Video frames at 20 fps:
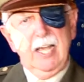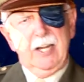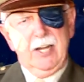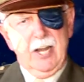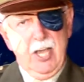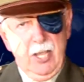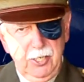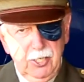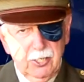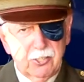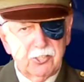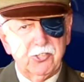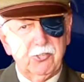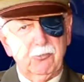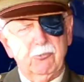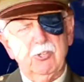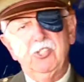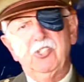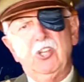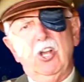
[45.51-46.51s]
Now, here's the
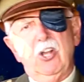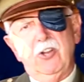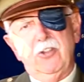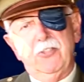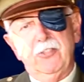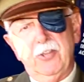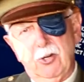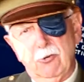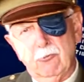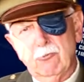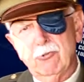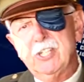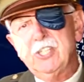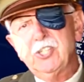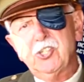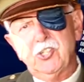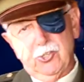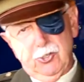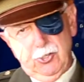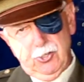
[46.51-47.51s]
result of their
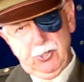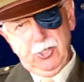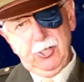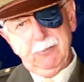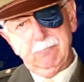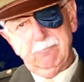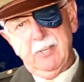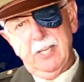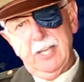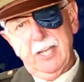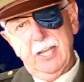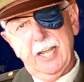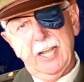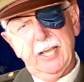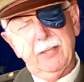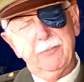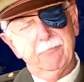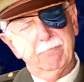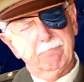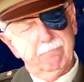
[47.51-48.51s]
research,
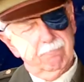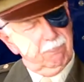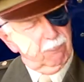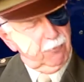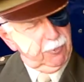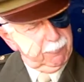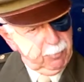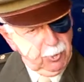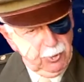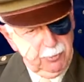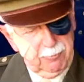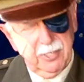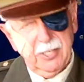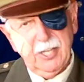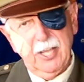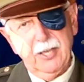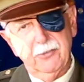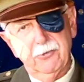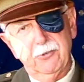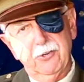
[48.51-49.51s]
and we've put them
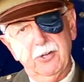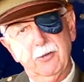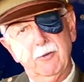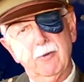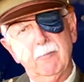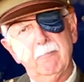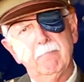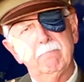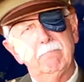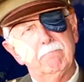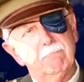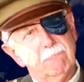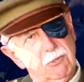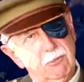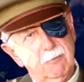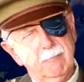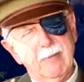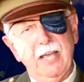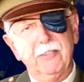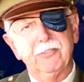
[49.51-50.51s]
together into
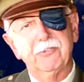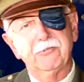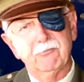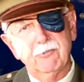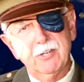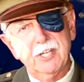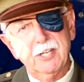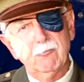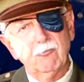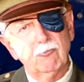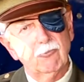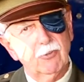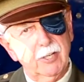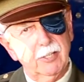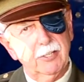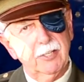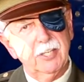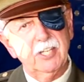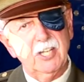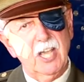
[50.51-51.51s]
about 3
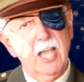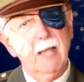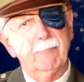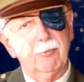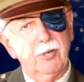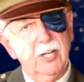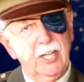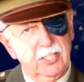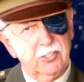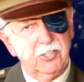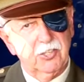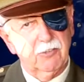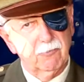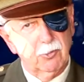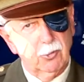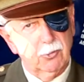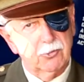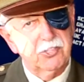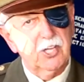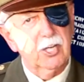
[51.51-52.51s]
really comprehensive
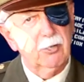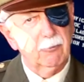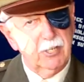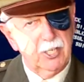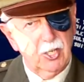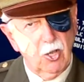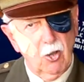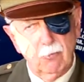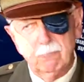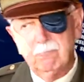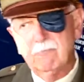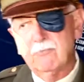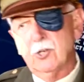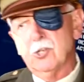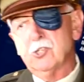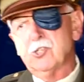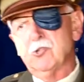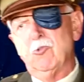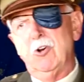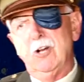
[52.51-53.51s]
rules. Here we go.
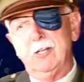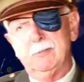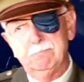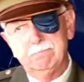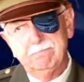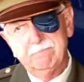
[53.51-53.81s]
First one.